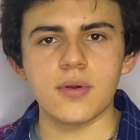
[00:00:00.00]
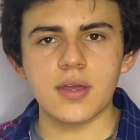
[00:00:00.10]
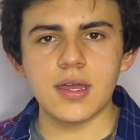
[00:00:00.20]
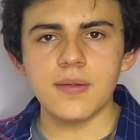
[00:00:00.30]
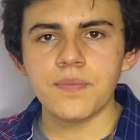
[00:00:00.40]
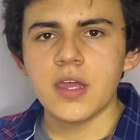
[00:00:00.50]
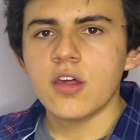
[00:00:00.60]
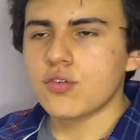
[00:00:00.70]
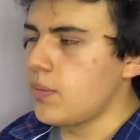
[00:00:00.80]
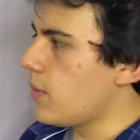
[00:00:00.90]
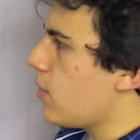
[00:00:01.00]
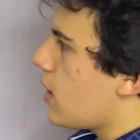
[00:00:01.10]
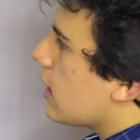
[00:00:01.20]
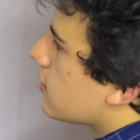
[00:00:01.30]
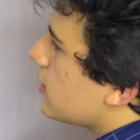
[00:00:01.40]
okay? So remember,
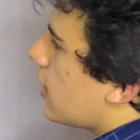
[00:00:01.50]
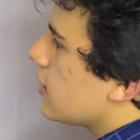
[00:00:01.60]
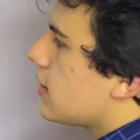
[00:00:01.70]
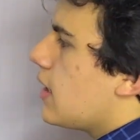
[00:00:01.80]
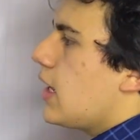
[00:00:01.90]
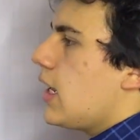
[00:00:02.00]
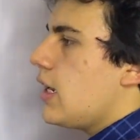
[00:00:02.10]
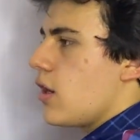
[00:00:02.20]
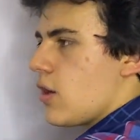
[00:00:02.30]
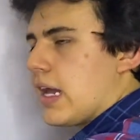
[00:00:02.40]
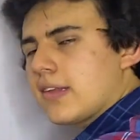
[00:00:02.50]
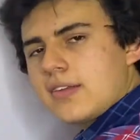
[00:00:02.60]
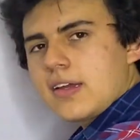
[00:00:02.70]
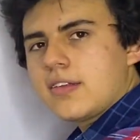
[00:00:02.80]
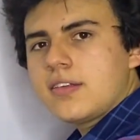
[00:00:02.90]
x naught in our
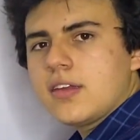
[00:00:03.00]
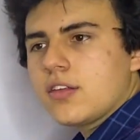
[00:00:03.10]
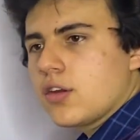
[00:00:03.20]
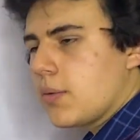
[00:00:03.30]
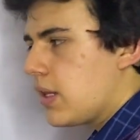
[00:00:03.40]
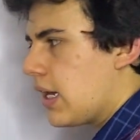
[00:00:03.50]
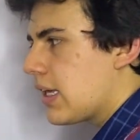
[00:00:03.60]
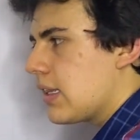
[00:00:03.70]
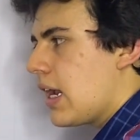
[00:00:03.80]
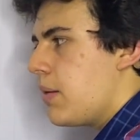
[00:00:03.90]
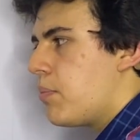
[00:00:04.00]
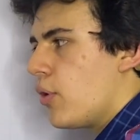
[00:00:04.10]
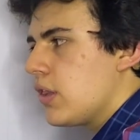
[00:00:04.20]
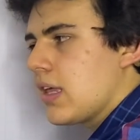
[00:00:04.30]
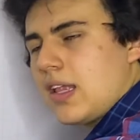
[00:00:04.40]
x-axis is going to be like a
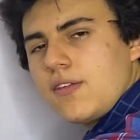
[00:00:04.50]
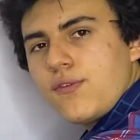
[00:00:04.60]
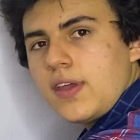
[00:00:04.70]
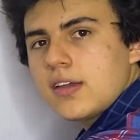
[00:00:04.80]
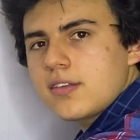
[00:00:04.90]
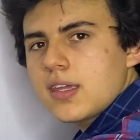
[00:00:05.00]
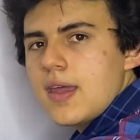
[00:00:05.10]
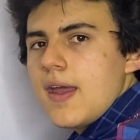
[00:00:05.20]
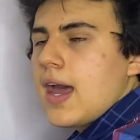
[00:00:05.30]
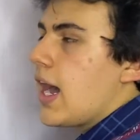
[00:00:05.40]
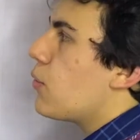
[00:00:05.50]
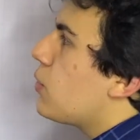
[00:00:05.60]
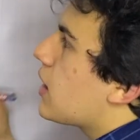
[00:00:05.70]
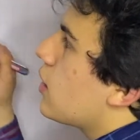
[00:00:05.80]
point that is fixed, and we can